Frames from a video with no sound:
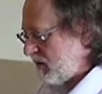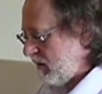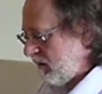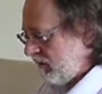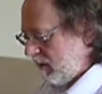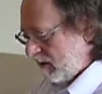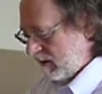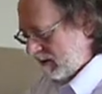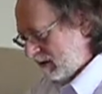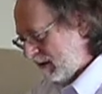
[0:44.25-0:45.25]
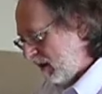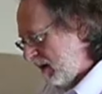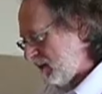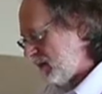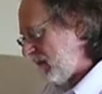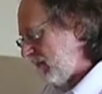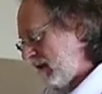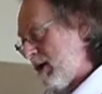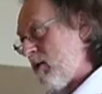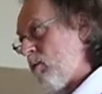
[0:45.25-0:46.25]
We can feel that the lines
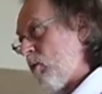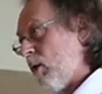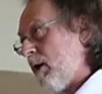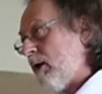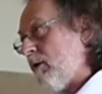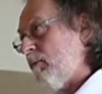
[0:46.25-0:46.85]
definitely need work